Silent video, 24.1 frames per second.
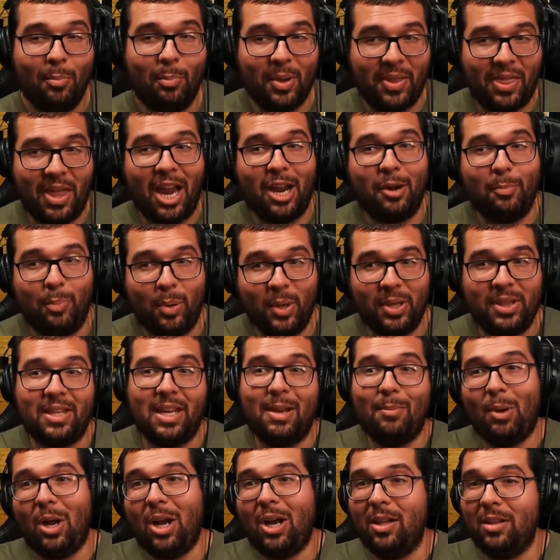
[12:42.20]
but then put
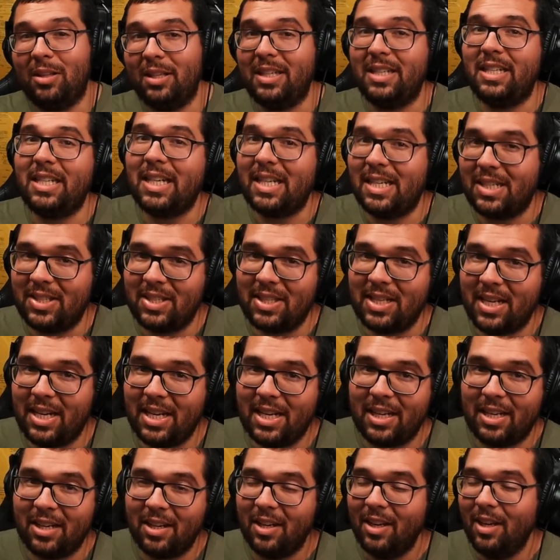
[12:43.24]
them all in
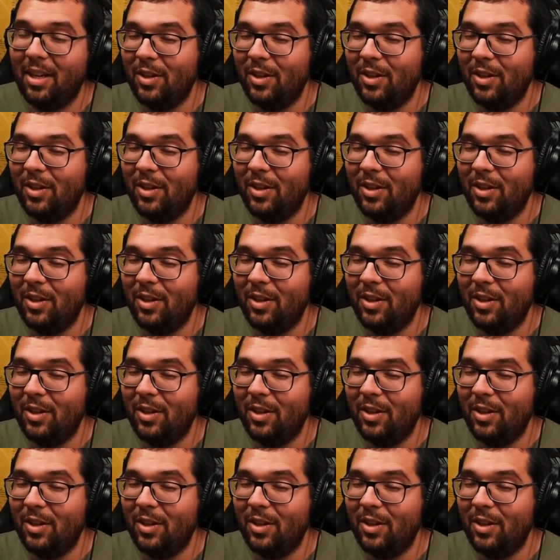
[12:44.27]
DC.